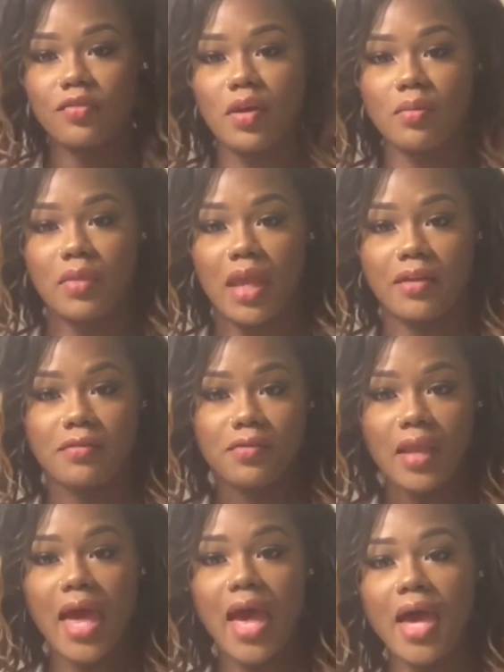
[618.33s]
from like
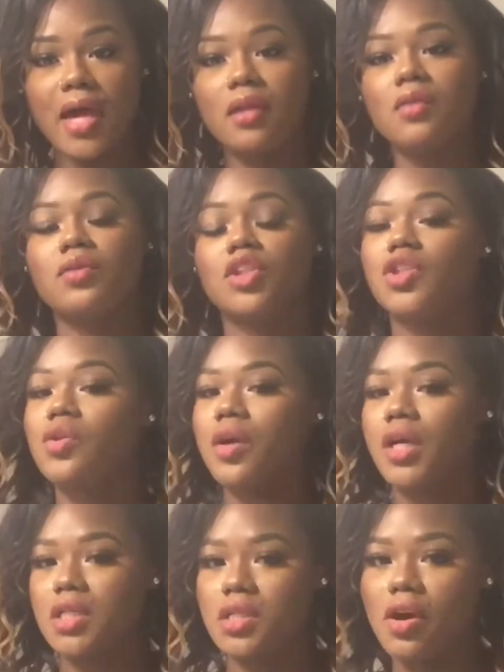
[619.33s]
flat, which you
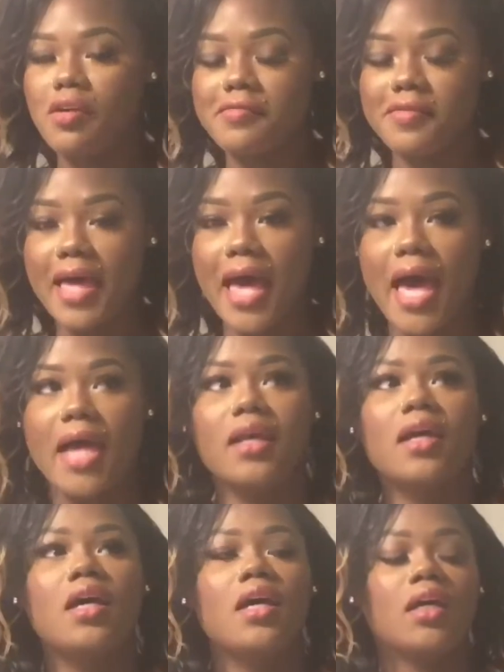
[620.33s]
already saw it flat,